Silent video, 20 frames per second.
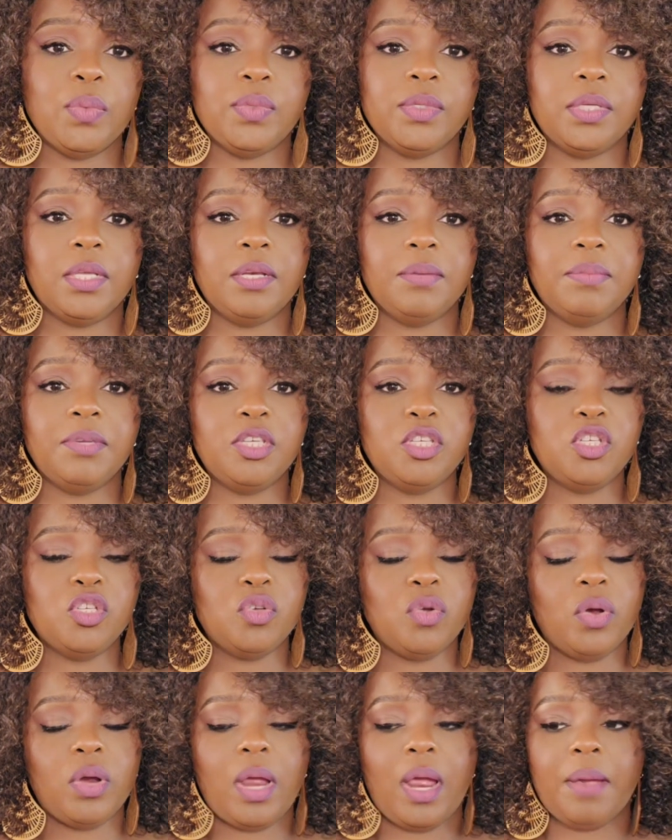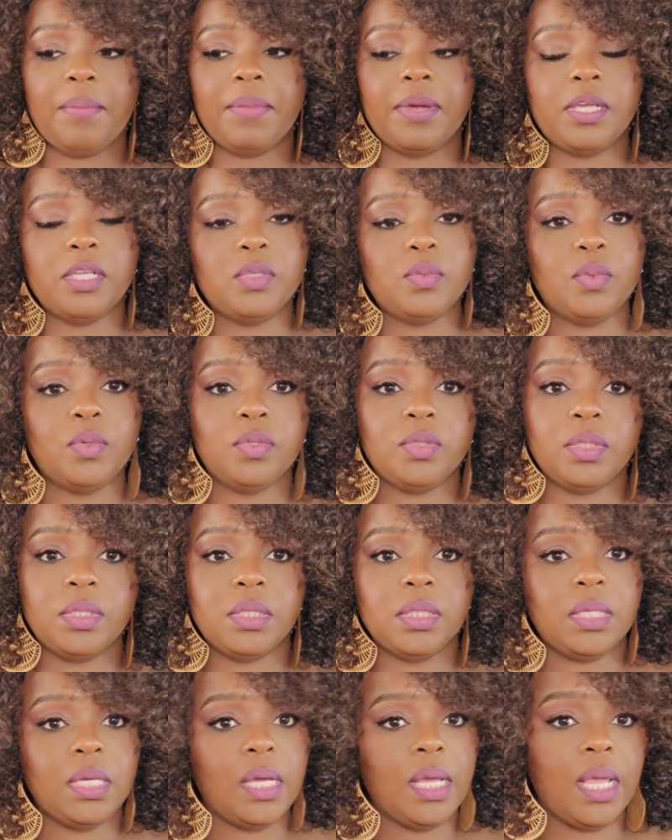was going to be short, I might as well
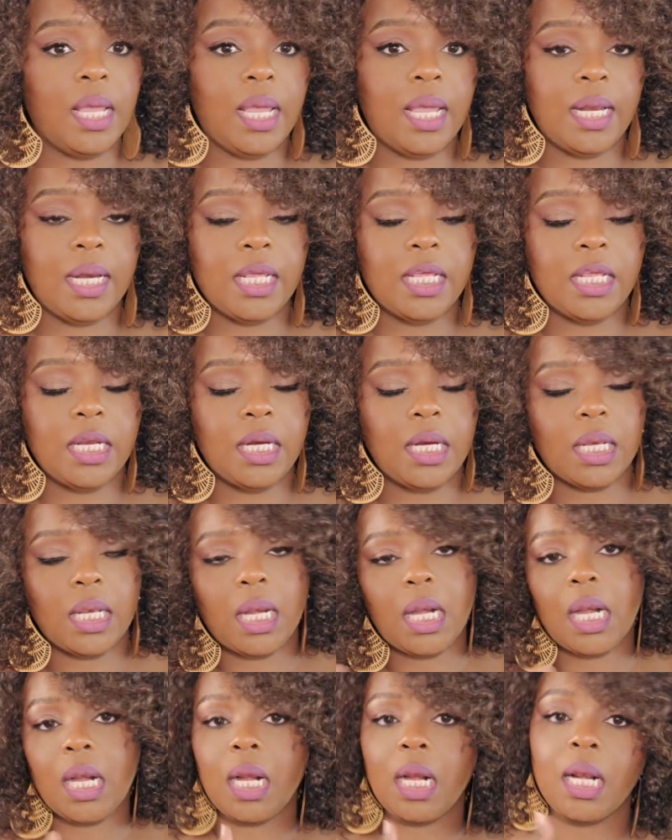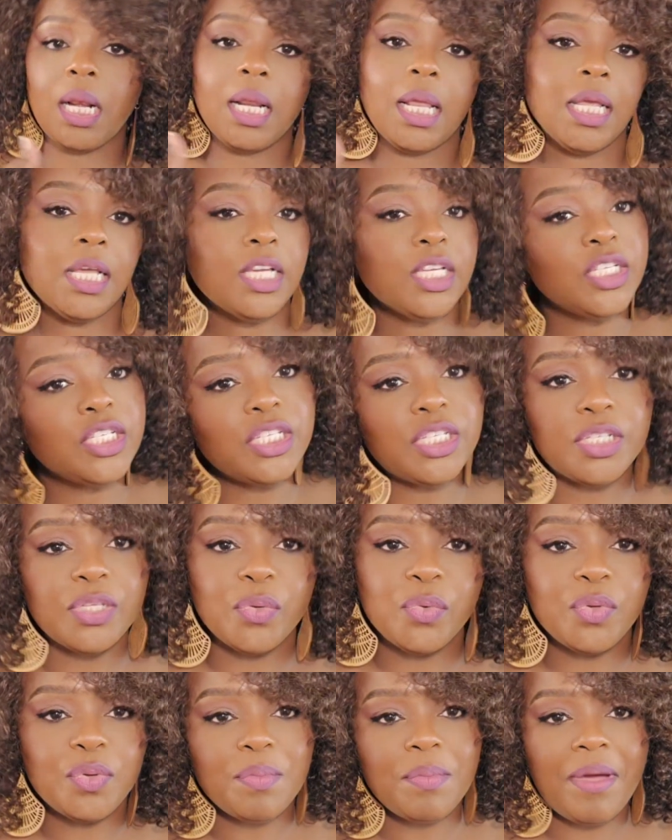just go ahead and
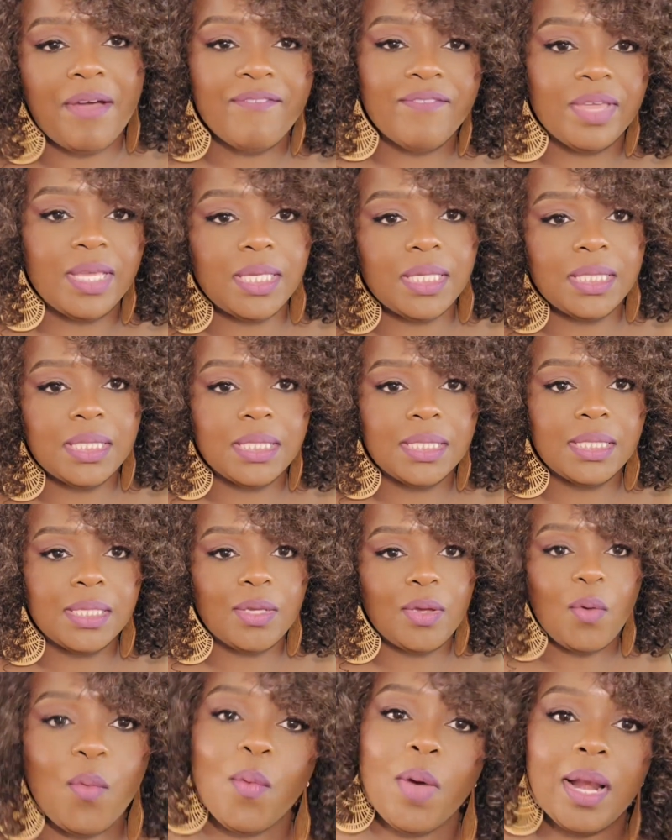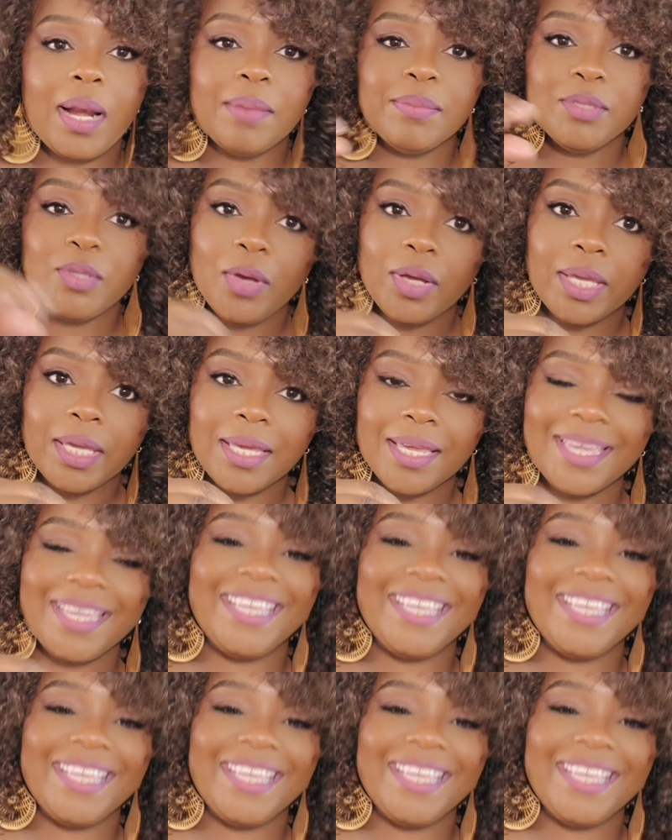show you my face while I'm talking.